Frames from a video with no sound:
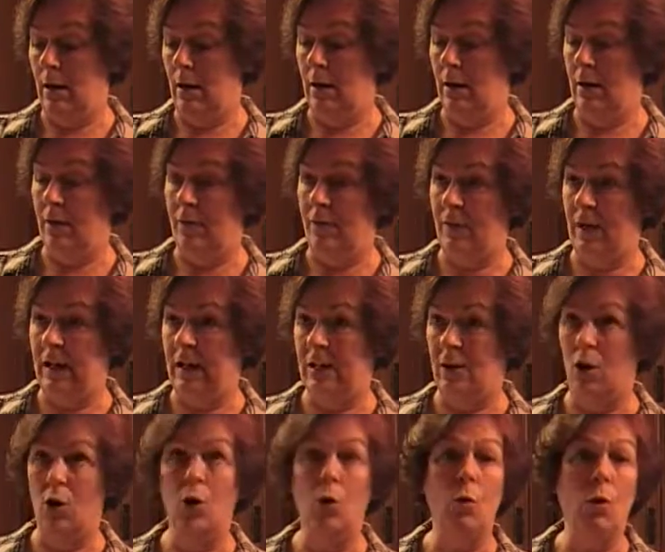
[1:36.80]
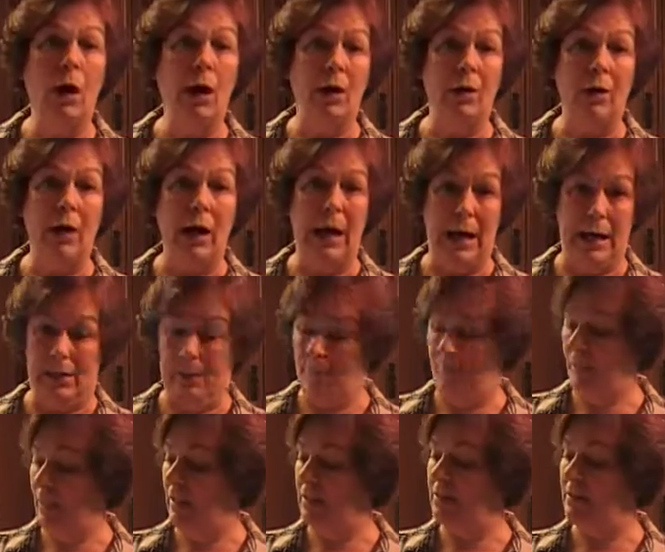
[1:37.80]
F-L-O-R-A.
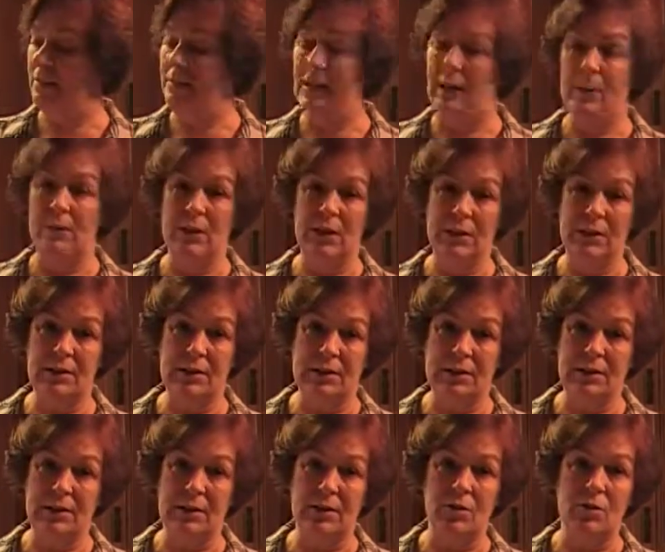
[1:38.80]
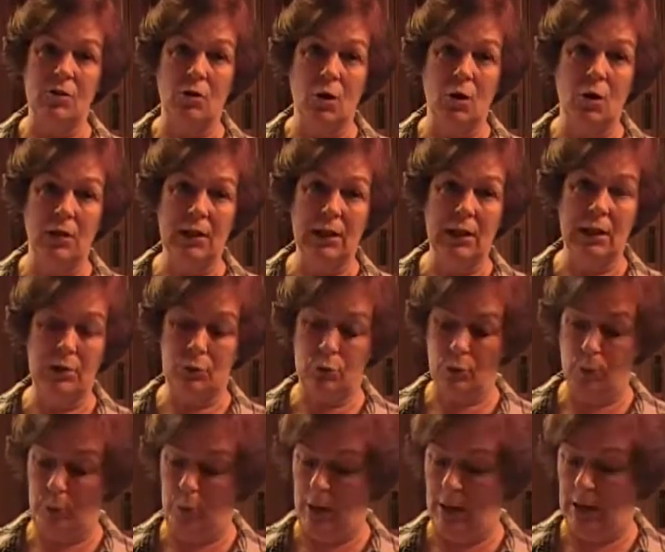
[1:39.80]
It's the same thing as this. It's an
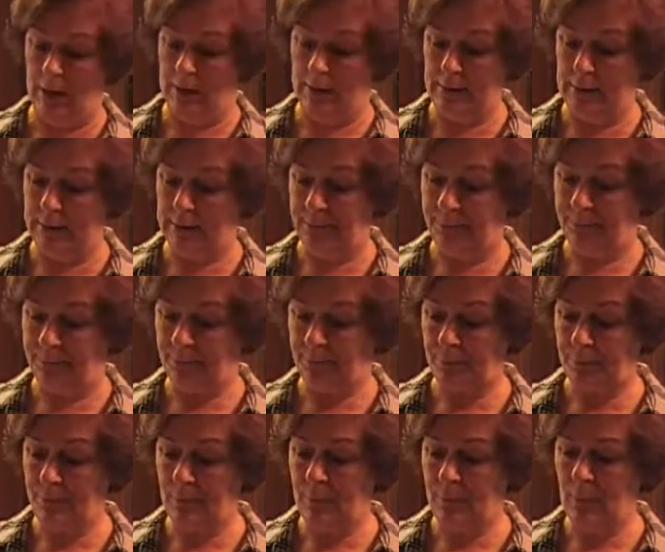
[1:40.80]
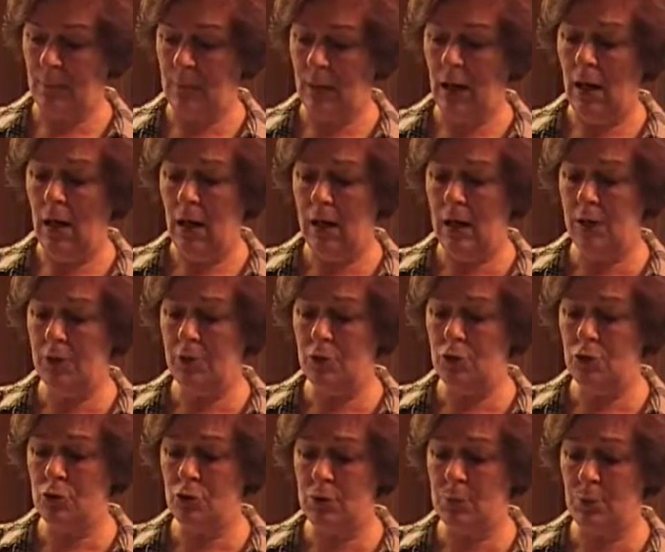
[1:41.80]
all-natural product, and
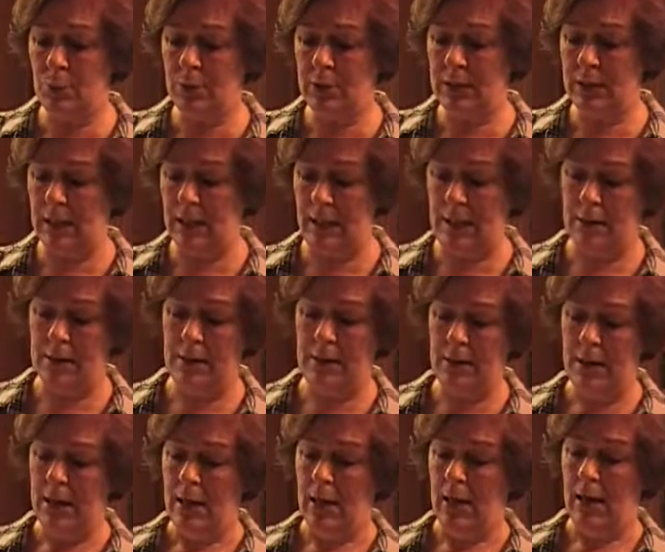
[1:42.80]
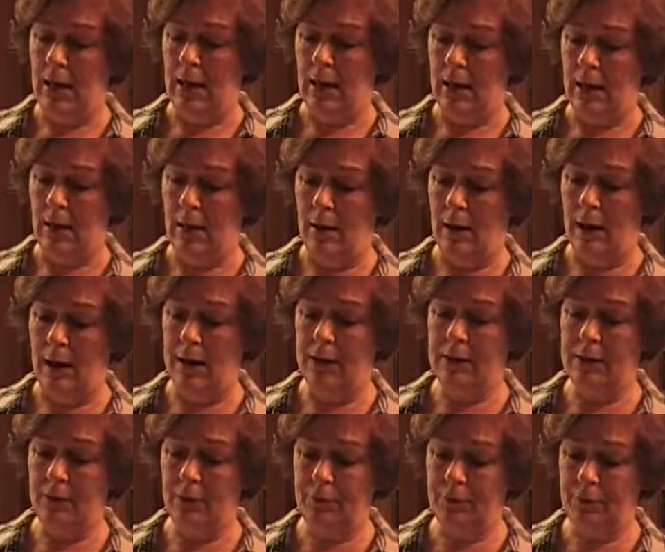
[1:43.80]
you just put that on
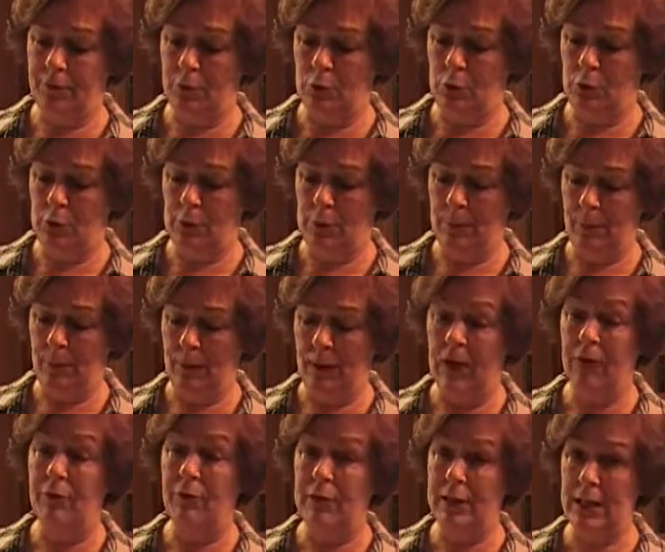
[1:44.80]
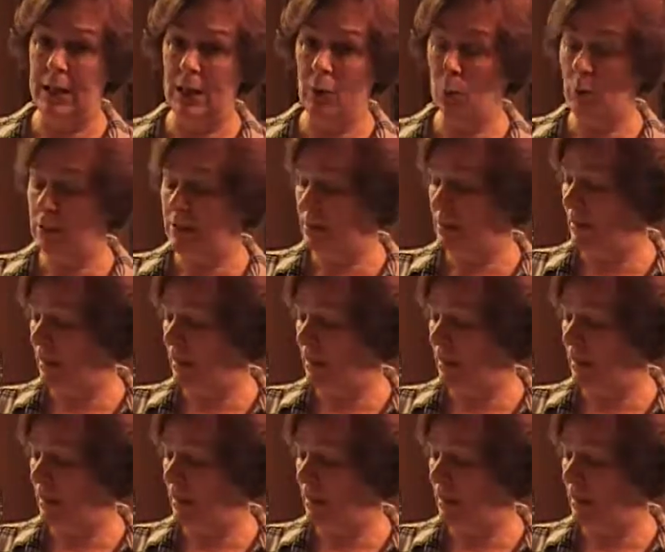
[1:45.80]
their food every day, once a